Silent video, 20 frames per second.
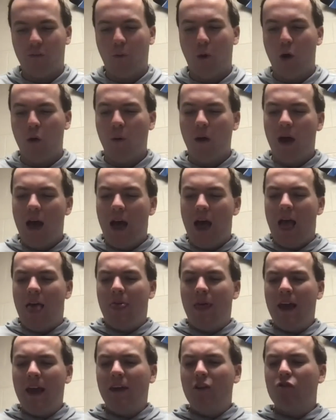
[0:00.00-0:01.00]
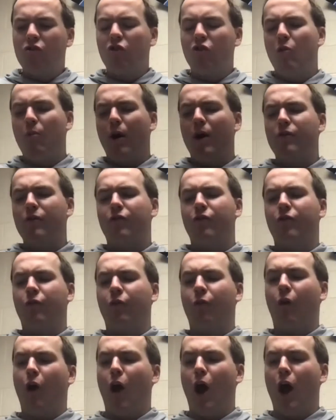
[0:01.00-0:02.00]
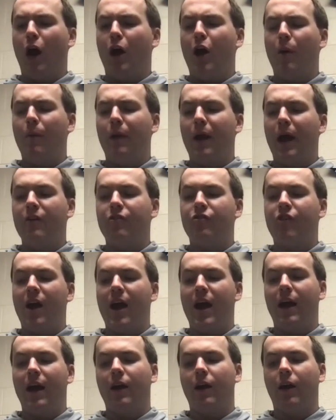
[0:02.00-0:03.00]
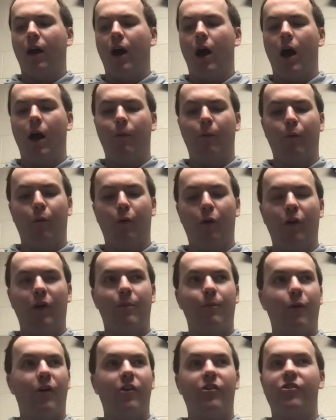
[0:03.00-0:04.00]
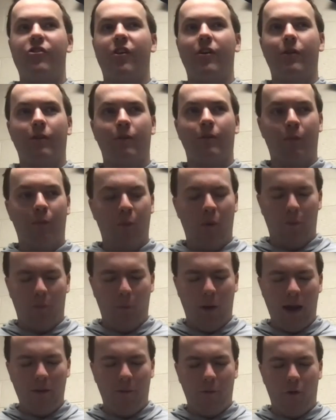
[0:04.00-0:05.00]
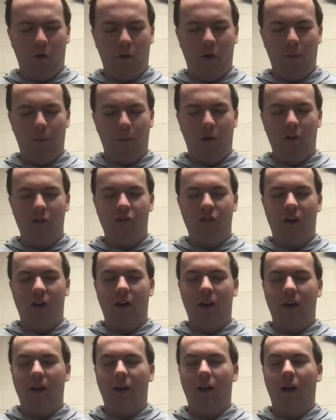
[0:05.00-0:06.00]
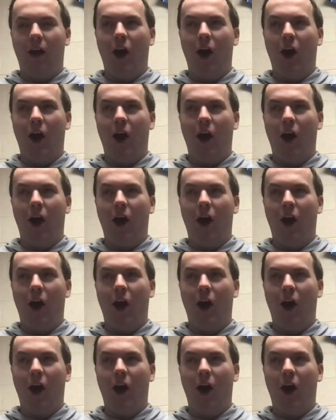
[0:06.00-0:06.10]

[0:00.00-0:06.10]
Well, thank you so much for coming on, Jack. We really appreciate. I really appreciate it.